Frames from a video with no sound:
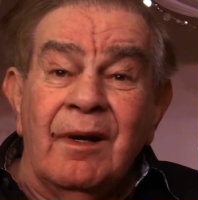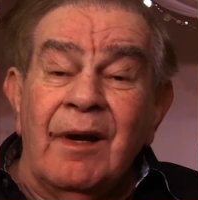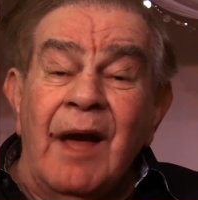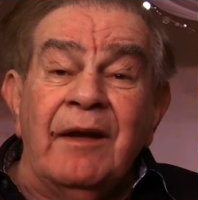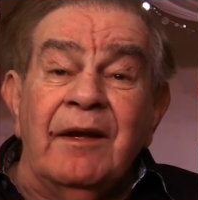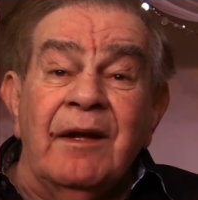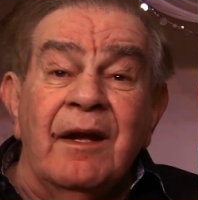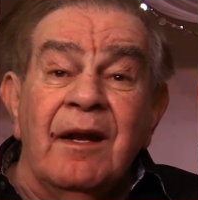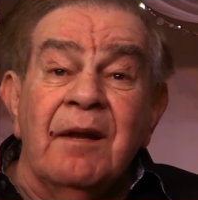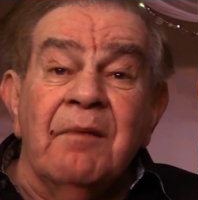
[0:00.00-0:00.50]

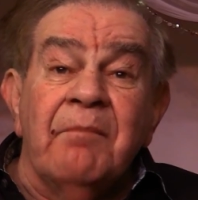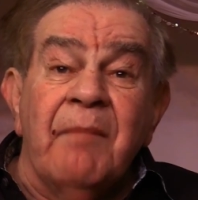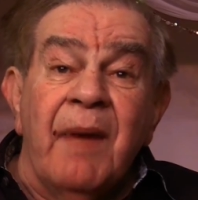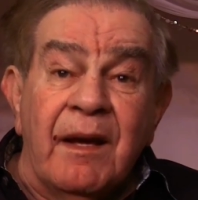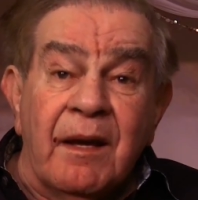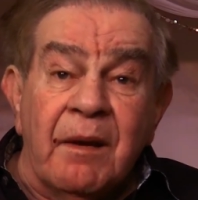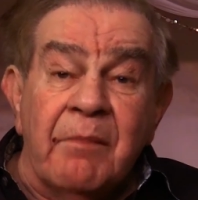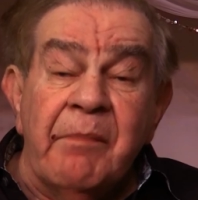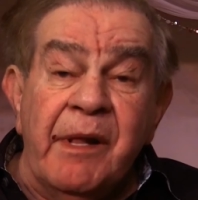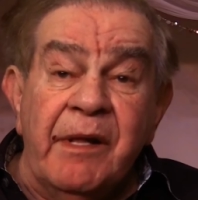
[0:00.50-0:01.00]
And you didn't
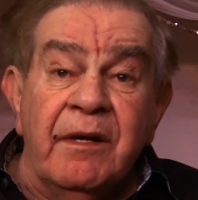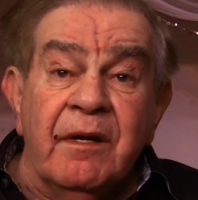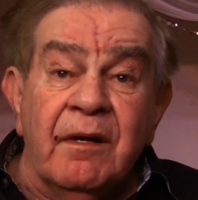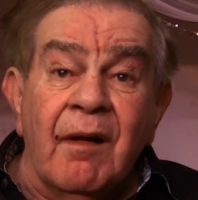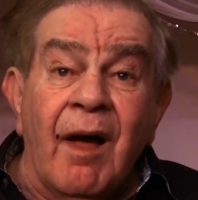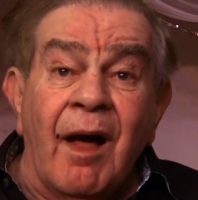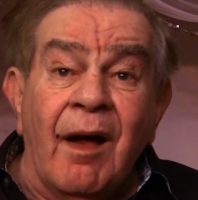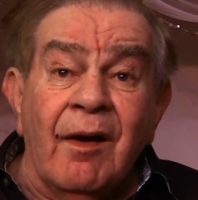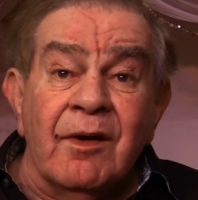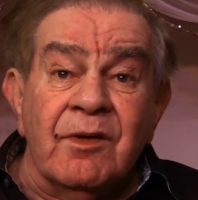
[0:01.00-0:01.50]
make $1 million
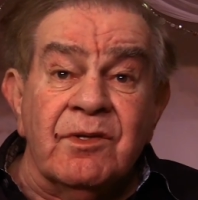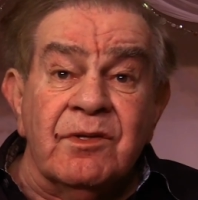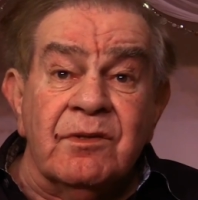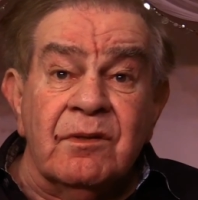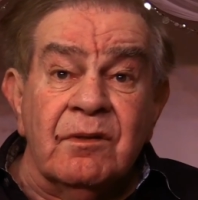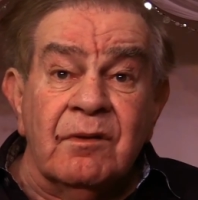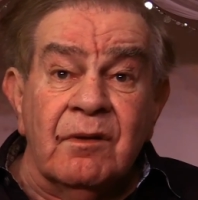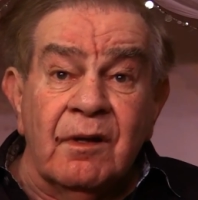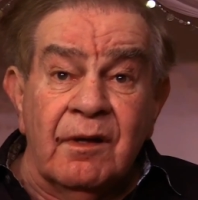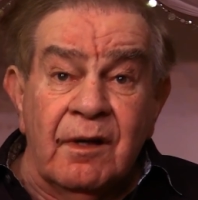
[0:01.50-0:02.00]

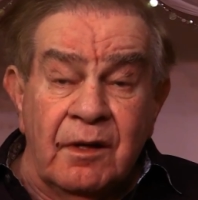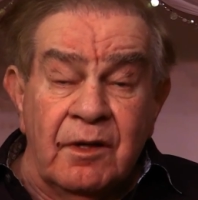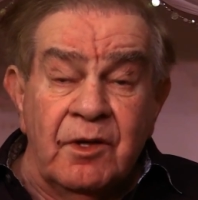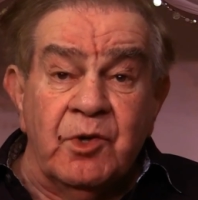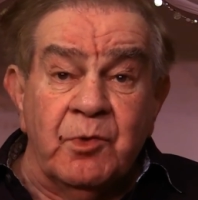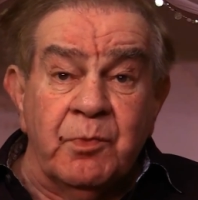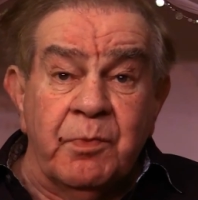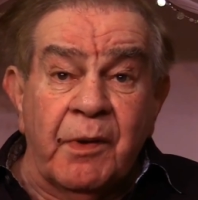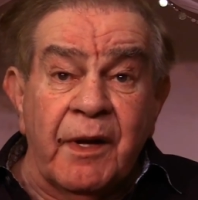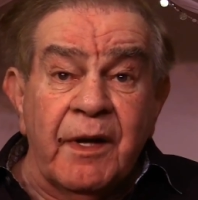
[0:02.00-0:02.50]
at
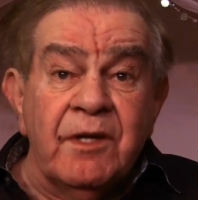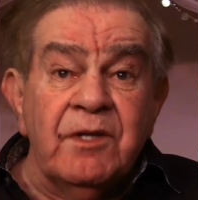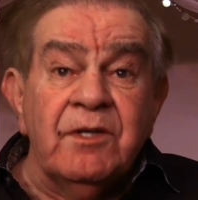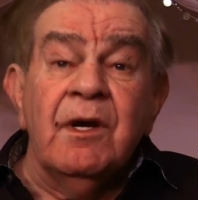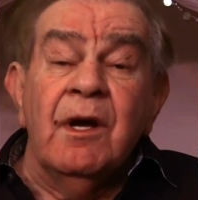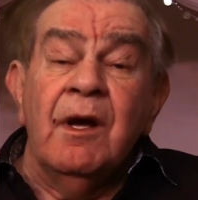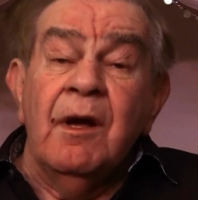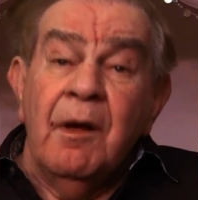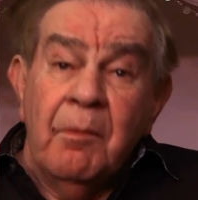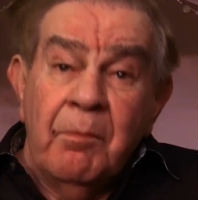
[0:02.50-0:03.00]
each place,
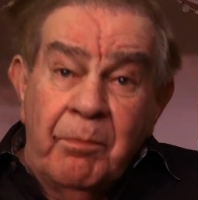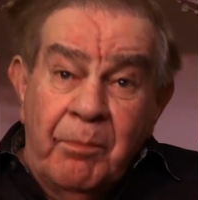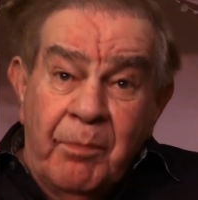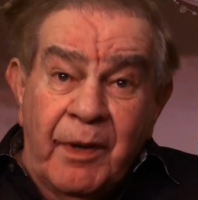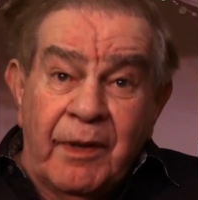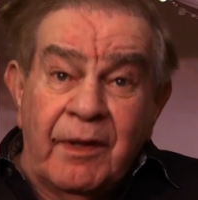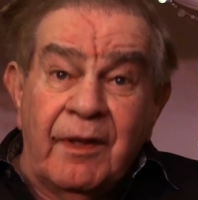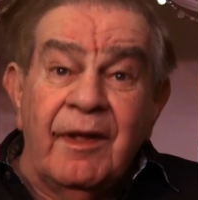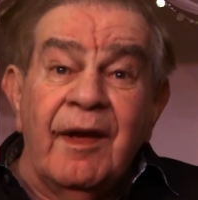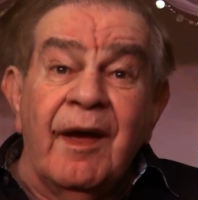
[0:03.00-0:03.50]

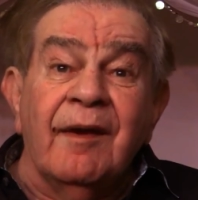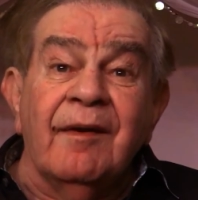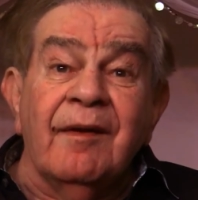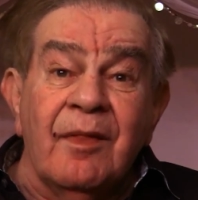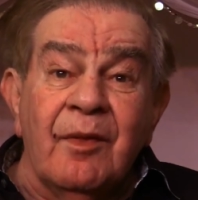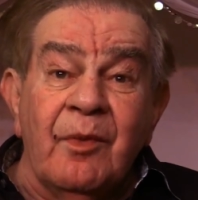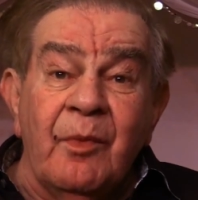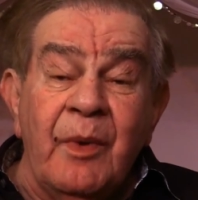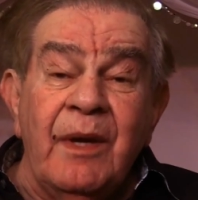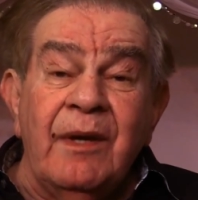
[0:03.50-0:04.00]
but at the end
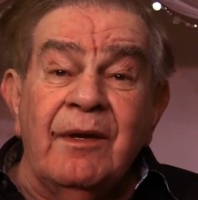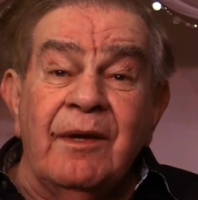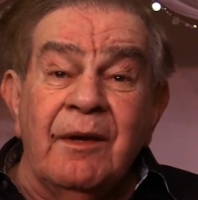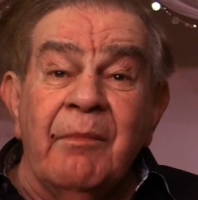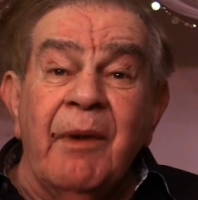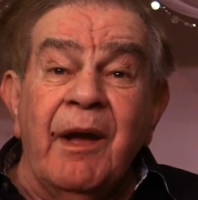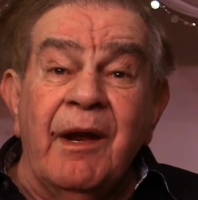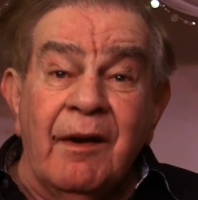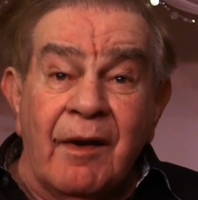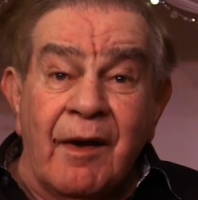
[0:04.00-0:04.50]
of the week you
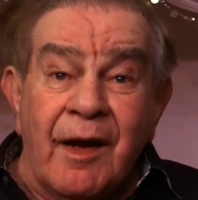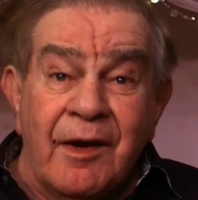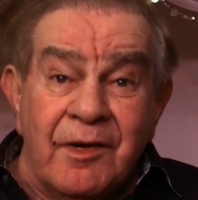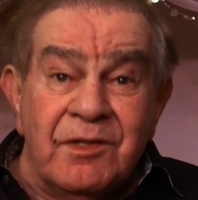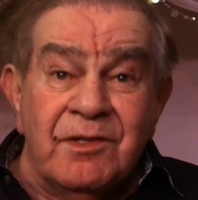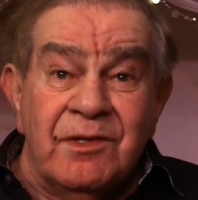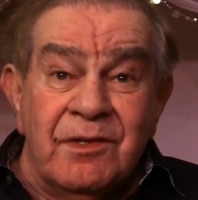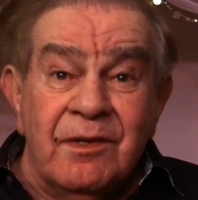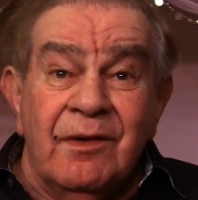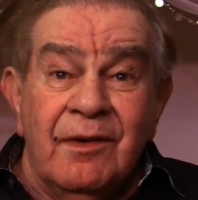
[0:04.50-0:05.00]
made a
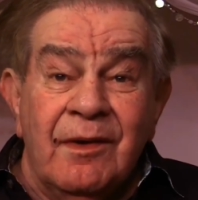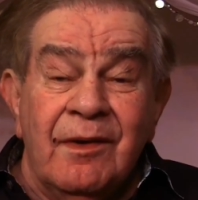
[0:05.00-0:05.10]
nice